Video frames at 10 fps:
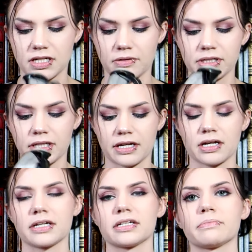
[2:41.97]
I really like
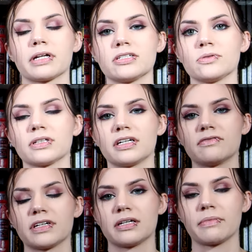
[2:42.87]
hiking, but I do live
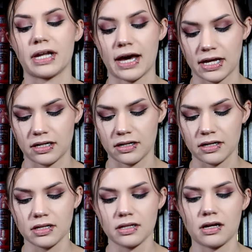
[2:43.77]
in Manhattan,
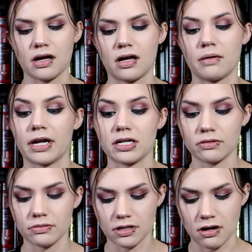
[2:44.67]
and I don't
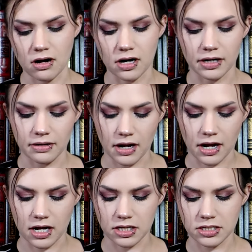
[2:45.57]
own a car,
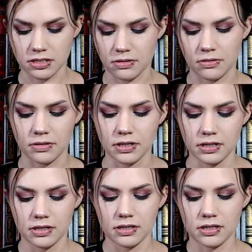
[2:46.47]
so
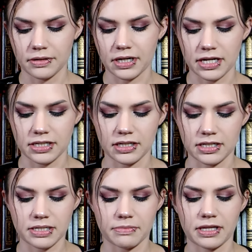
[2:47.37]
going hiking
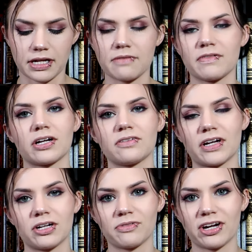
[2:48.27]
is something that I very,
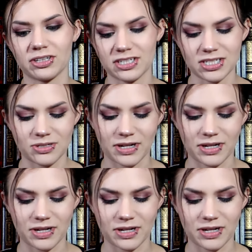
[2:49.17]
very rarely do.